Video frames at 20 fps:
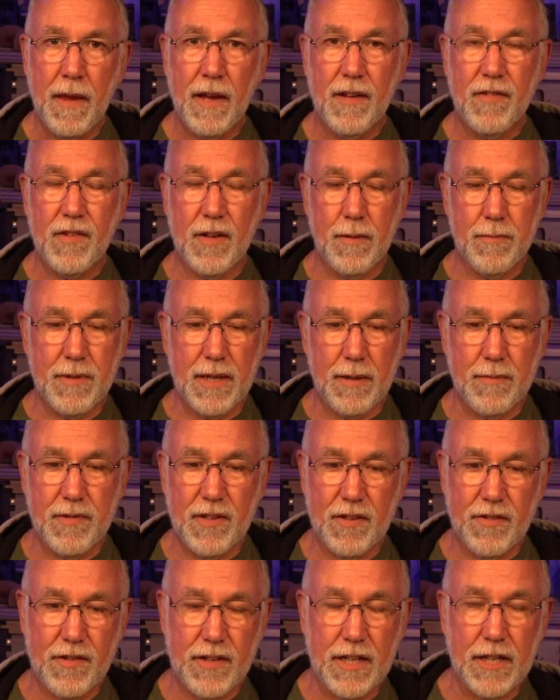Sometimes
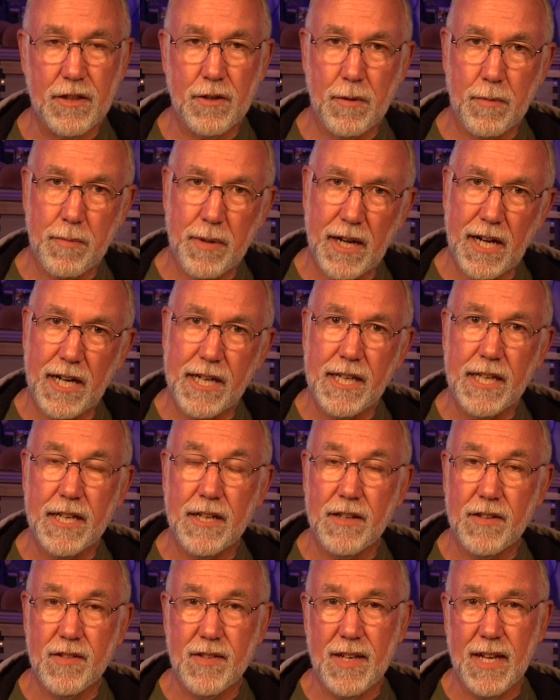they stick their body in
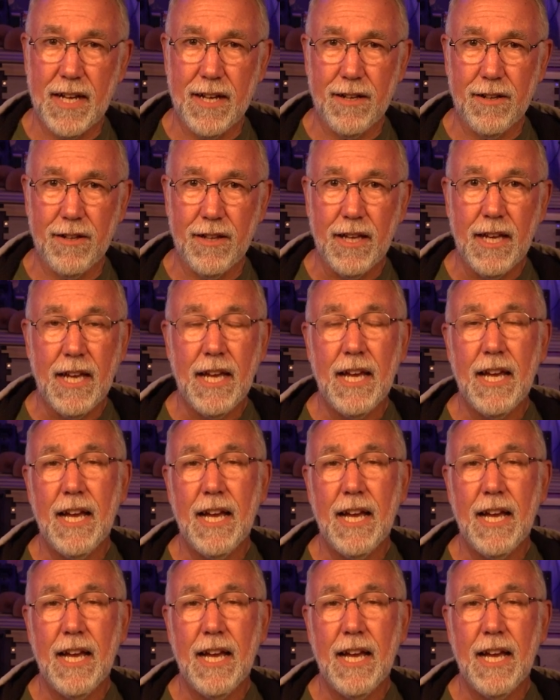a cell